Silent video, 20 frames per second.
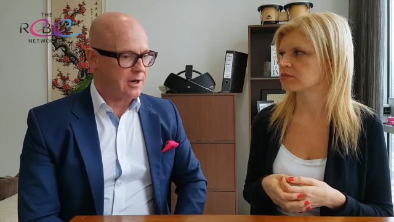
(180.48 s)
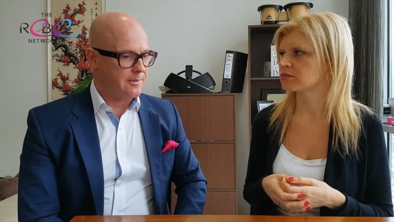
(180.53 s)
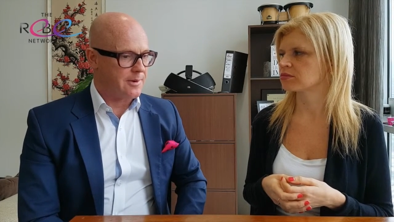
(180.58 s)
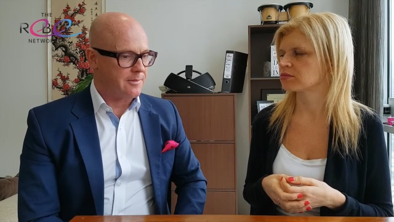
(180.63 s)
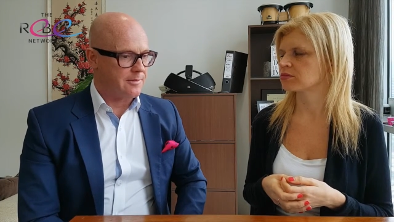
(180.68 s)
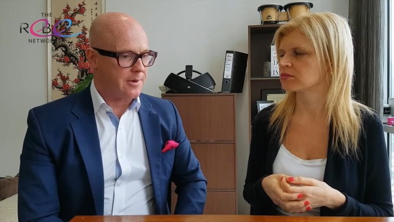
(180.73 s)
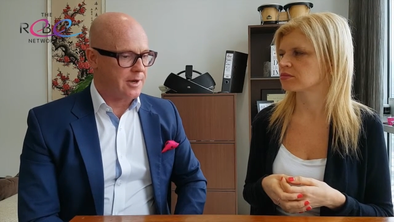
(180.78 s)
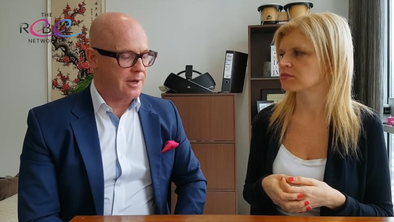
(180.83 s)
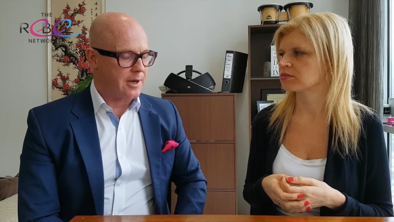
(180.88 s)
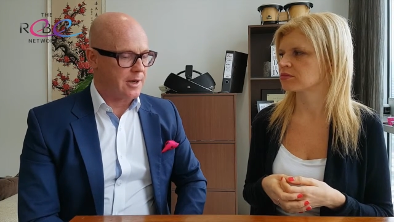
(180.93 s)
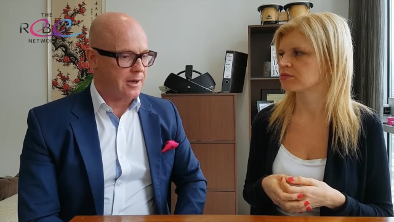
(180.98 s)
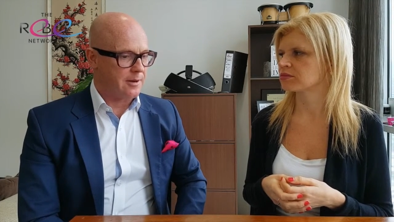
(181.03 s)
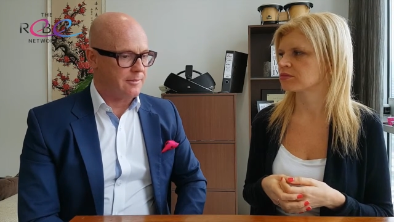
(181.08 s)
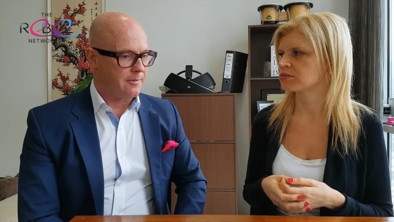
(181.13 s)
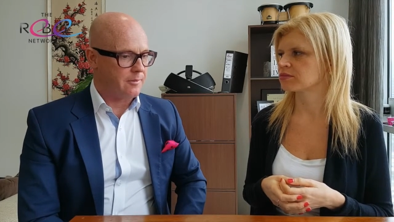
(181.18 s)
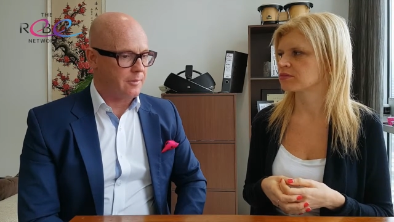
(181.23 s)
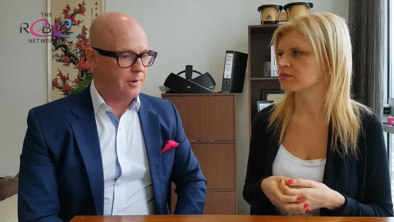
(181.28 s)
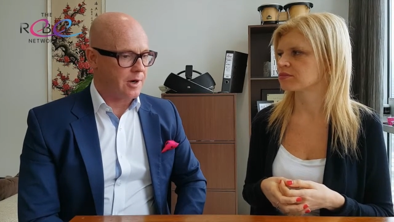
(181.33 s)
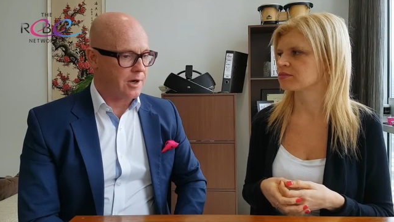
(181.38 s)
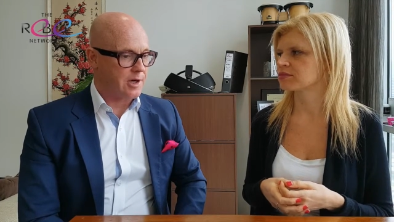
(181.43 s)
Speaker 1: I remember
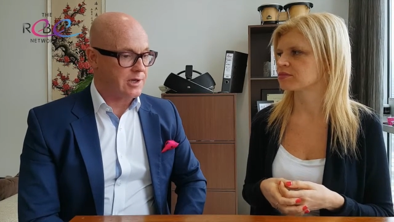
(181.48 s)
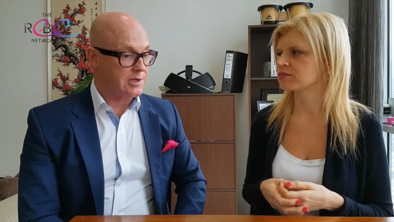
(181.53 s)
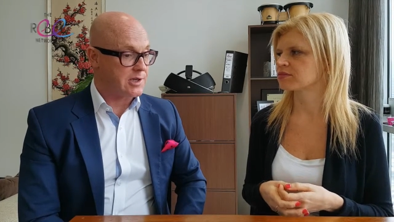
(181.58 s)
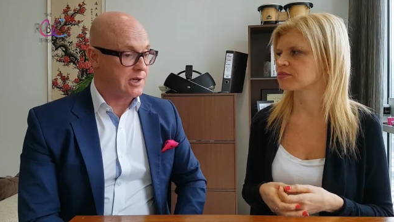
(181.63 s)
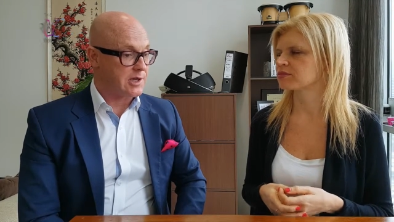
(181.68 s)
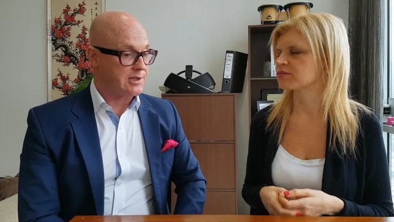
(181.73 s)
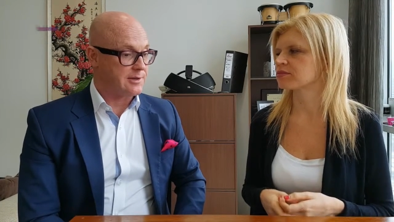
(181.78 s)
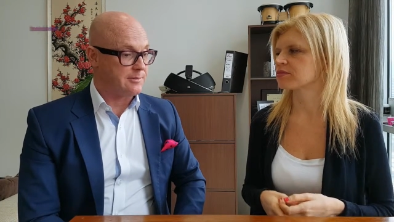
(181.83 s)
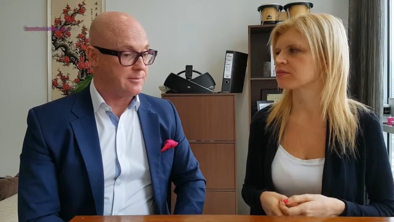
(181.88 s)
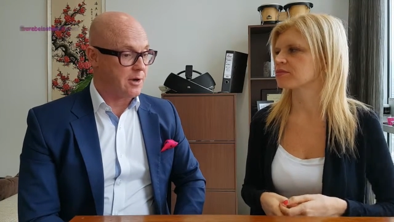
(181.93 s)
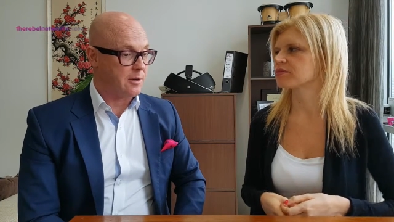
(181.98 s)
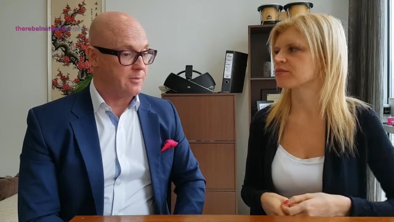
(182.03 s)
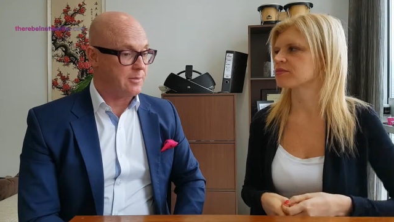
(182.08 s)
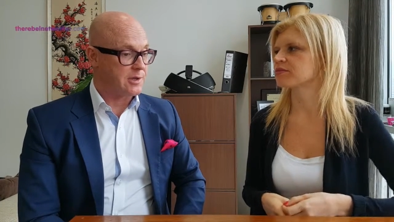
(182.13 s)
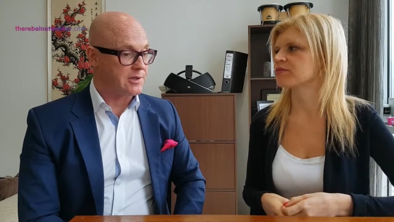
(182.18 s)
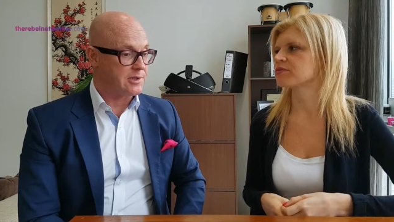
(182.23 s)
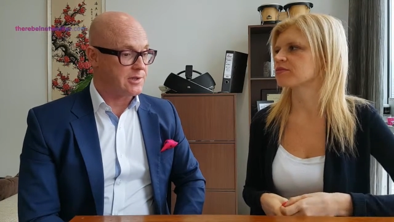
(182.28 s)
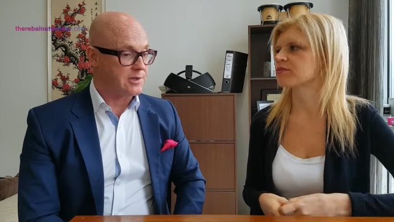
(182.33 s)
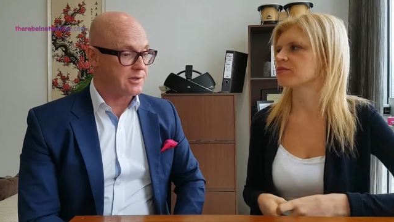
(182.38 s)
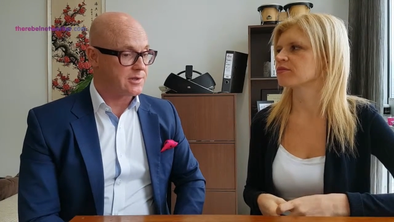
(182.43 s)
um, when I started my
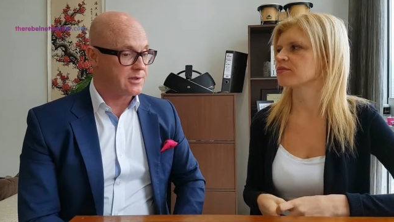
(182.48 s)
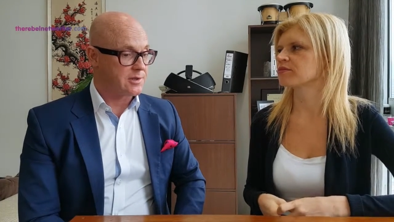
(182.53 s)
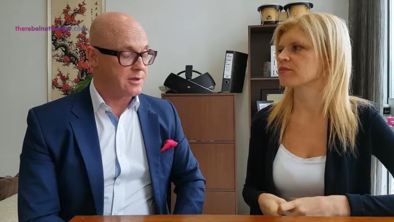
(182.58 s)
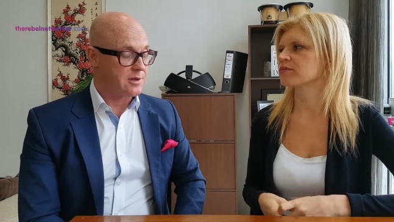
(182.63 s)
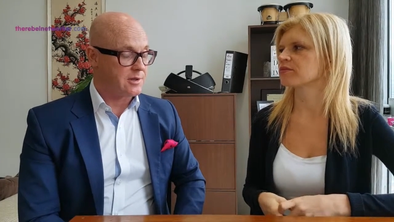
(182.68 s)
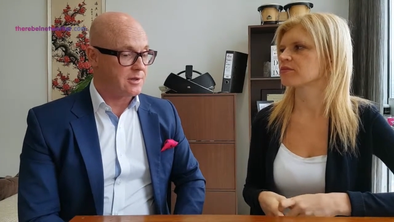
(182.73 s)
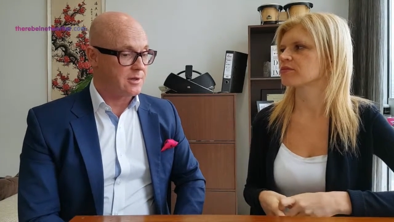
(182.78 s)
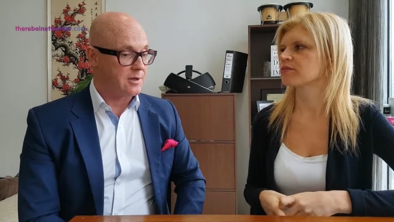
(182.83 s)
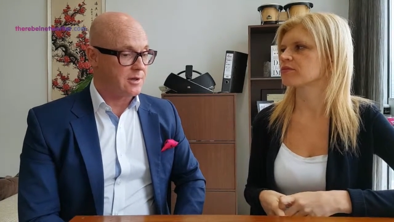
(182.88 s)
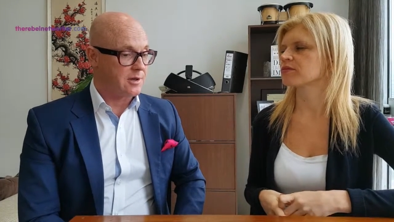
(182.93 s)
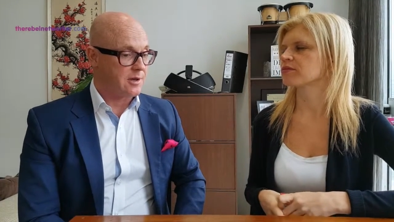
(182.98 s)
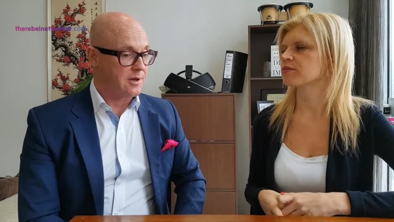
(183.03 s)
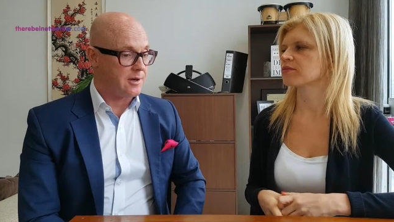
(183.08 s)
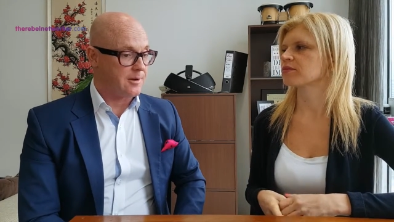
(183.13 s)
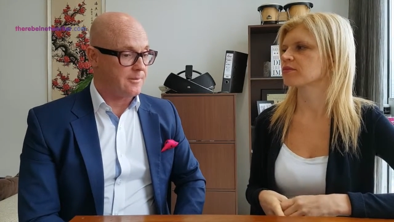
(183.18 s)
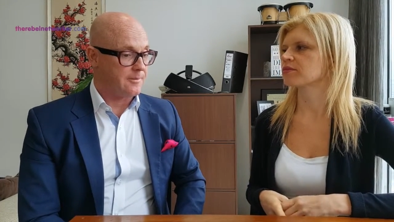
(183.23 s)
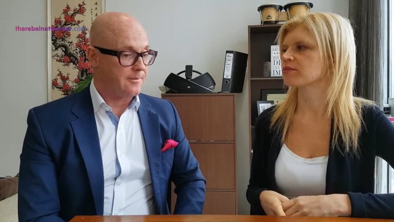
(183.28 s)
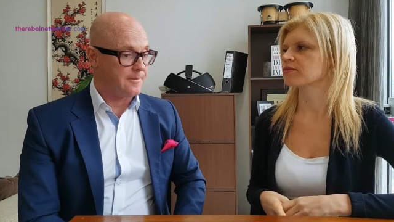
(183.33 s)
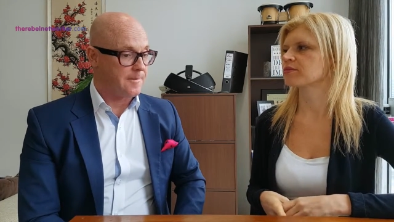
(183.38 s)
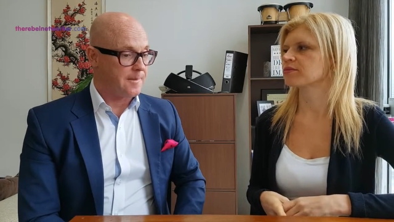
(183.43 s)
business.
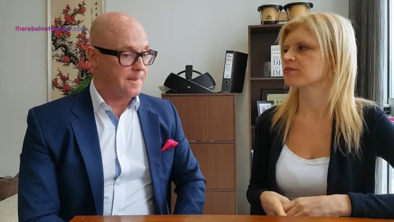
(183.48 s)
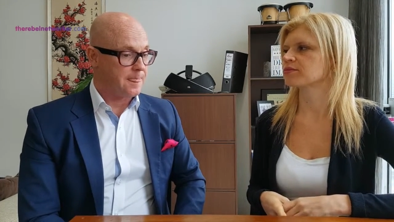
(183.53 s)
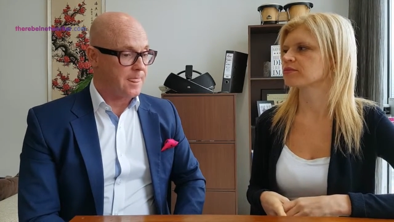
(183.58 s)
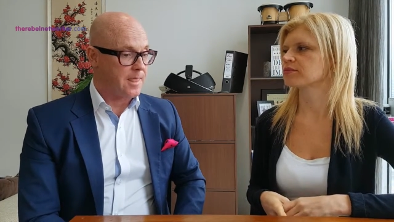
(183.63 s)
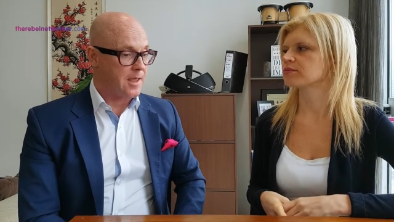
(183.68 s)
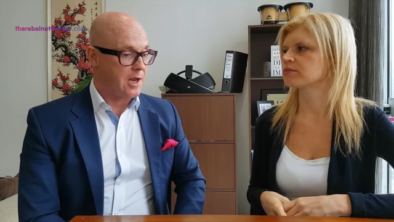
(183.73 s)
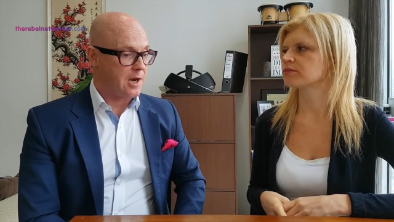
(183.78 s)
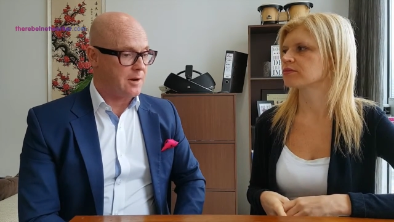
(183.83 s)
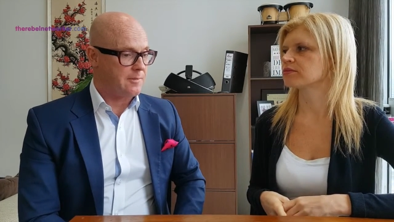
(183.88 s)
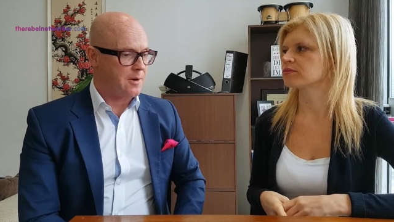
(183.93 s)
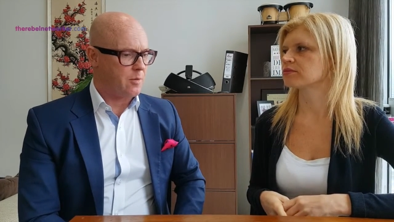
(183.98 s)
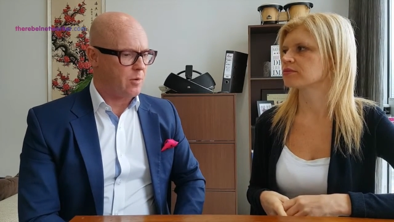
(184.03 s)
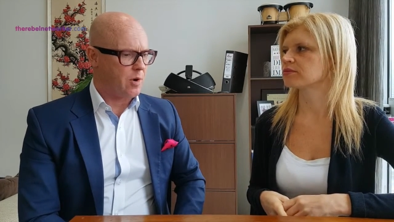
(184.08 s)
Um, you know, my